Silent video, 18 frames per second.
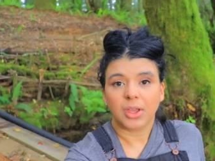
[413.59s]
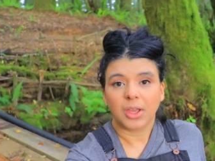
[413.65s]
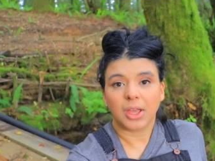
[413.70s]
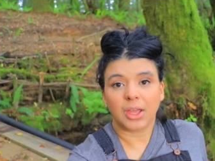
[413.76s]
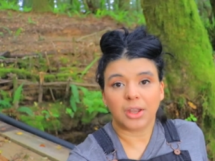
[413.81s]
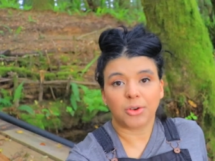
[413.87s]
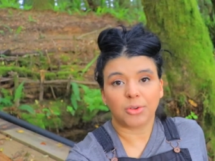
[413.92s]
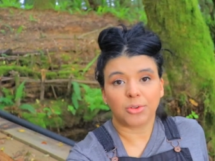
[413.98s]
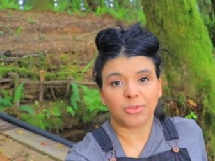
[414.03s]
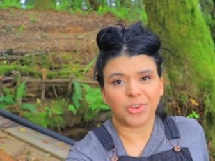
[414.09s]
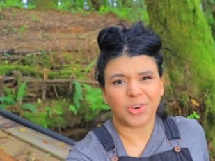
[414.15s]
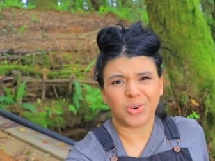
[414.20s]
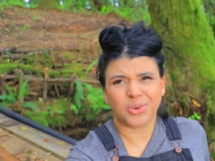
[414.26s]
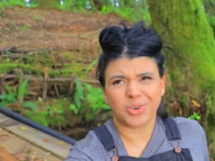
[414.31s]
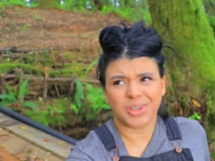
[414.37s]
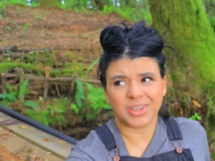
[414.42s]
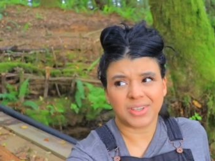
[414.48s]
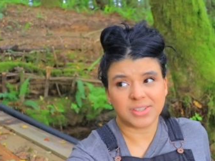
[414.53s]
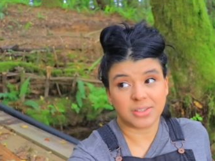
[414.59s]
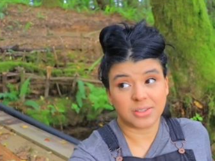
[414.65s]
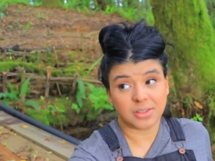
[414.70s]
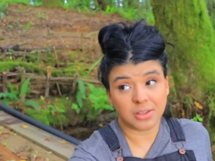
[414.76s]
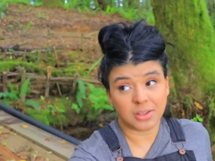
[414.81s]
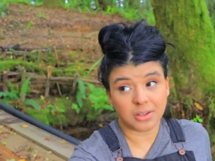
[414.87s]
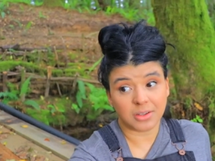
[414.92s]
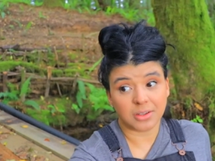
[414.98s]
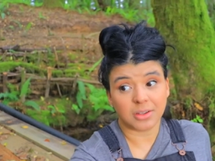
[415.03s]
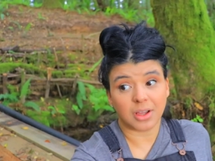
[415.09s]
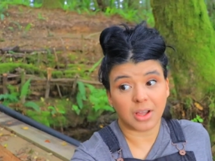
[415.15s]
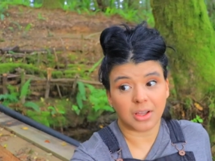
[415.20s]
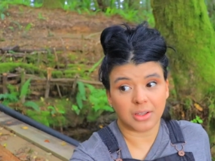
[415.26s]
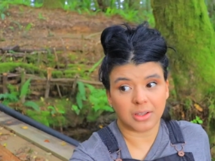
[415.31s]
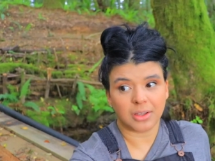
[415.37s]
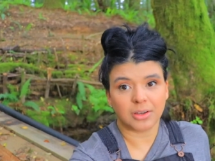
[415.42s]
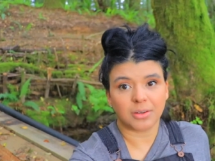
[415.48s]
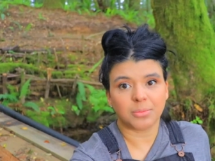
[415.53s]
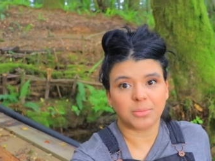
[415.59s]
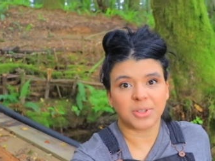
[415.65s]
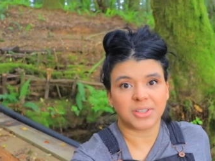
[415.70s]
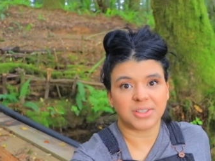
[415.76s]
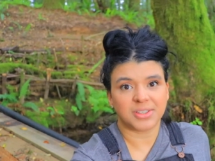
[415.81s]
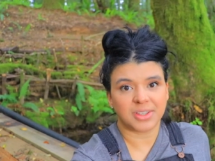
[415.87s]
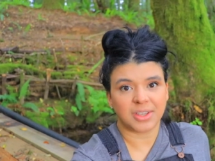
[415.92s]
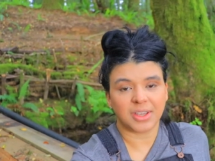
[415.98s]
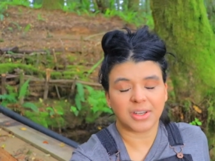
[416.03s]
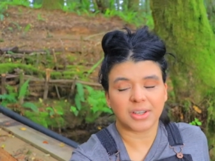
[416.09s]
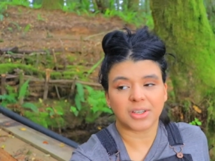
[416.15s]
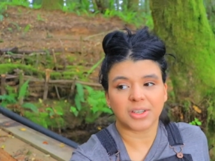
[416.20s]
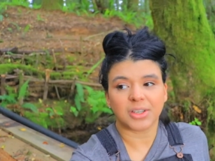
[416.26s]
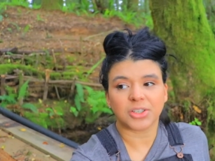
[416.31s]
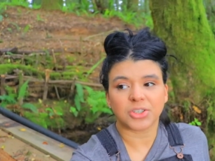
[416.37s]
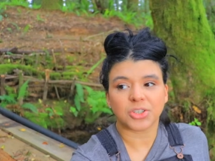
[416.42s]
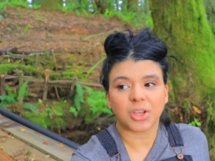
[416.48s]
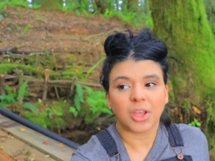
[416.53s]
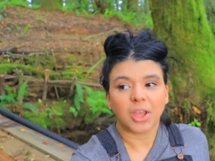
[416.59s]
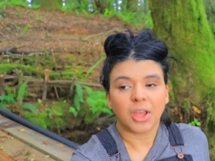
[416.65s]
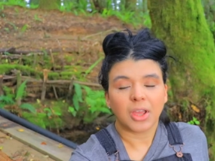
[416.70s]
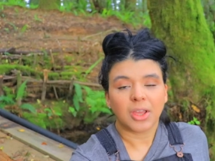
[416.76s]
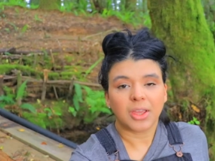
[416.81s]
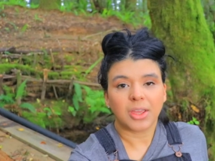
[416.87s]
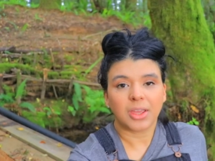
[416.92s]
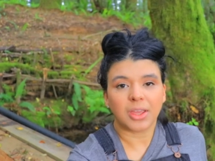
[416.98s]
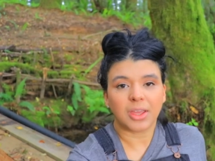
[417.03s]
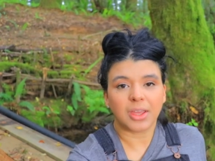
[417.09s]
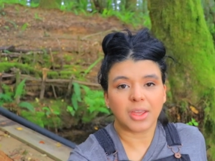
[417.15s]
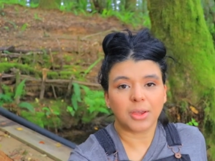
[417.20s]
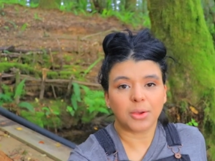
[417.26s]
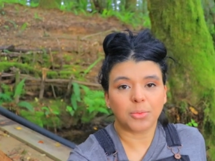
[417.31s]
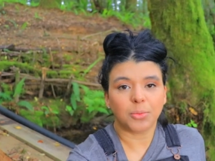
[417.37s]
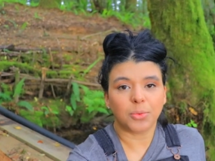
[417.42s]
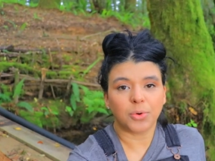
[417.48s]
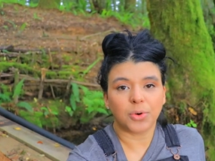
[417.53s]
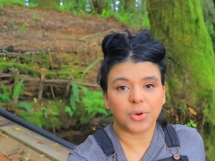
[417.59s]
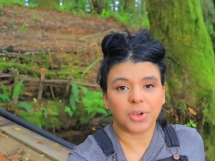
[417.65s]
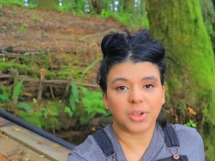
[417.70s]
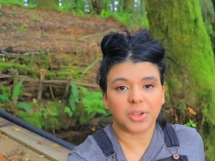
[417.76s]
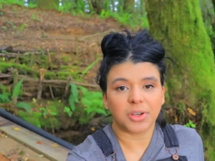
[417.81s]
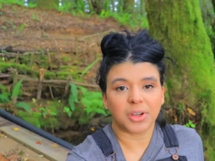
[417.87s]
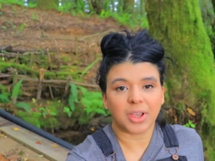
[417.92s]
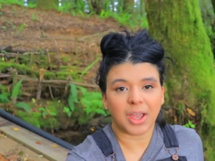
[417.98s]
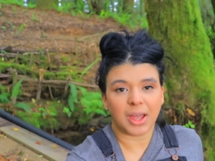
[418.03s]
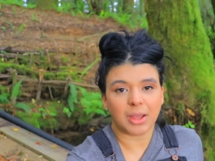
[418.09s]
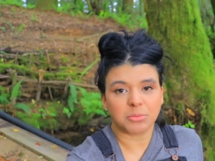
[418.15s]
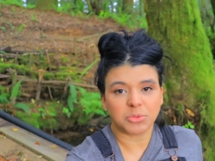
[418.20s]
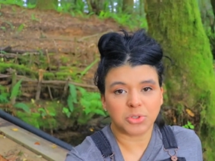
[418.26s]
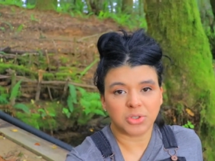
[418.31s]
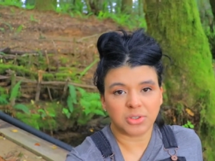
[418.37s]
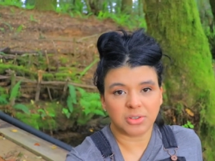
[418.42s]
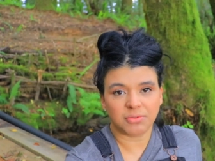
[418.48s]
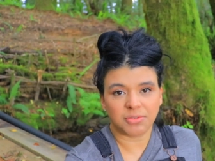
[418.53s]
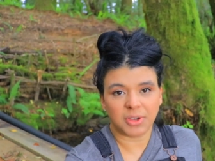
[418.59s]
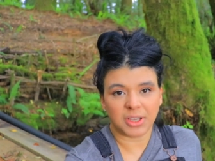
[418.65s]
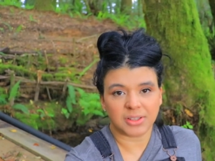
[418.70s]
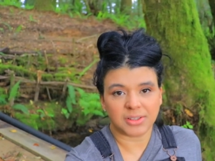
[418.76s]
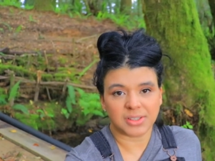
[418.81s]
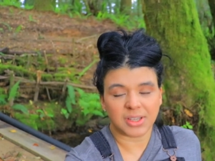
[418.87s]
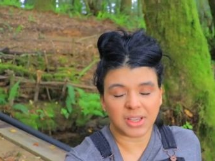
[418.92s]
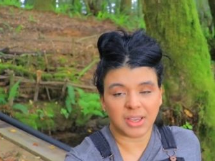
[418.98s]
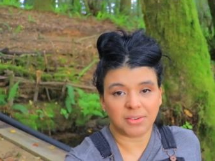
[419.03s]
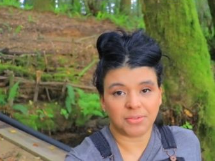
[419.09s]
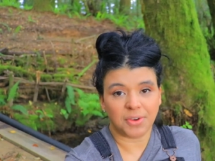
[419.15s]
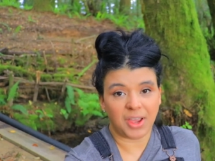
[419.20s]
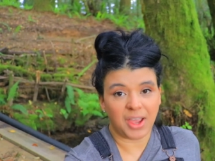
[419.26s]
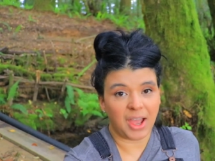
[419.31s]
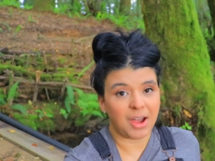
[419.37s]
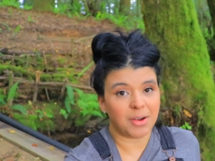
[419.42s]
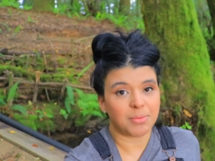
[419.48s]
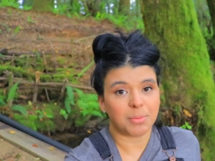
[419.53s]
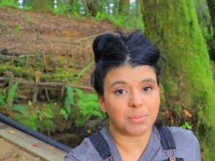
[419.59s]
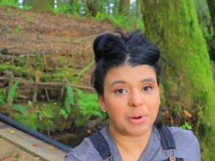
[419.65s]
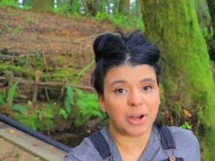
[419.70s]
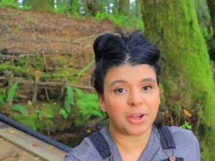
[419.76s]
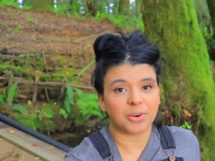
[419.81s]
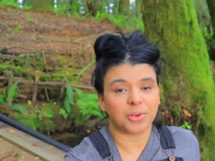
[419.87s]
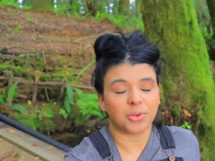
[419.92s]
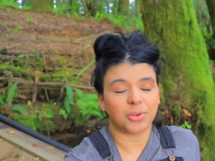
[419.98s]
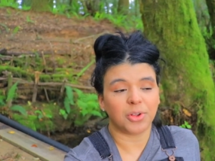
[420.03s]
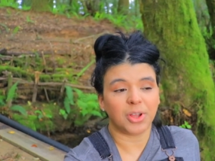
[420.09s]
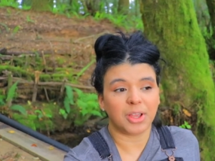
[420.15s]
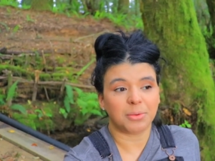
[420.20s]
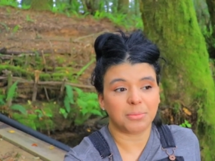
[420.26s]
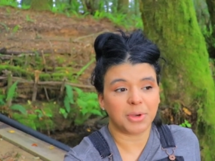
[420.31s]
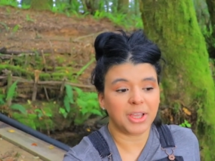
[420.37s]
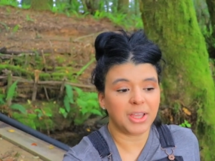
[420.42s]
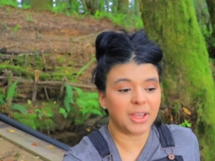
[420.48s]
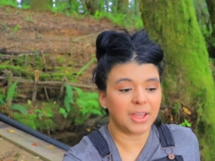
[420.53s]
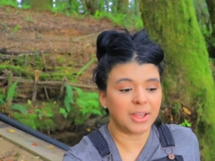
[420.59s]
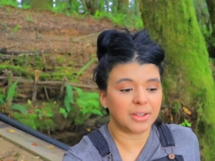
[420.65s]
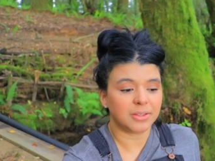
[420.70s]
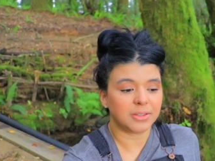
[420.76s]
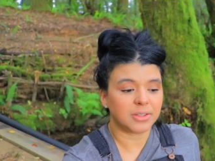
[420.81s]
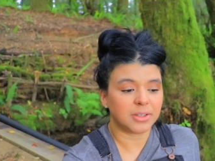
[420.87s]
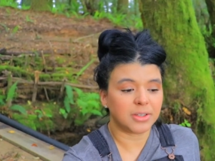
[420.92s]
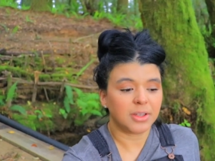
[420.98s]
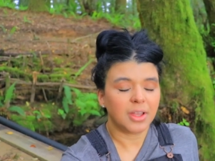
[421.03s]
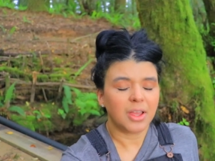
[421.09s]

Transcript: And although he's still a little bit skittish, he would come to the fence if I have a bottle in my hand.